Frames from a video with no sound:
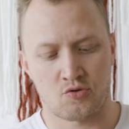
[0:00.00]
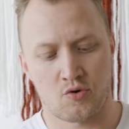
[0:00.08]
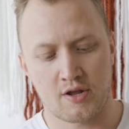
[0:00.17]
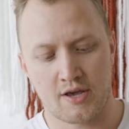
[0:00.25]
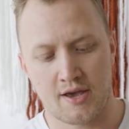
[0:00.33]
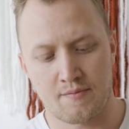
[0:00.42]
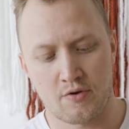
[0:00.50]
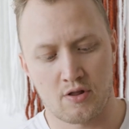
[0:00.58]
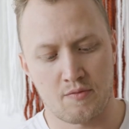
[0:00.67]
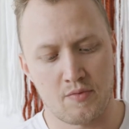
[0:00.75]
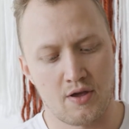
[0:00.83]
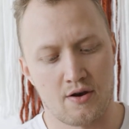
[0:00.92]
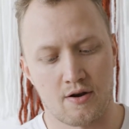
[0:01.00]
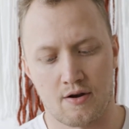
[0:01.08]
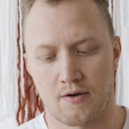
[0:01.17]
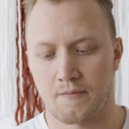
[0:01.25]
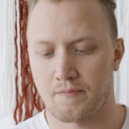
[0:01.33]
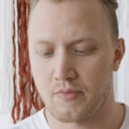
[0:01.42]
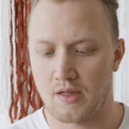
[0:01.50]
28mm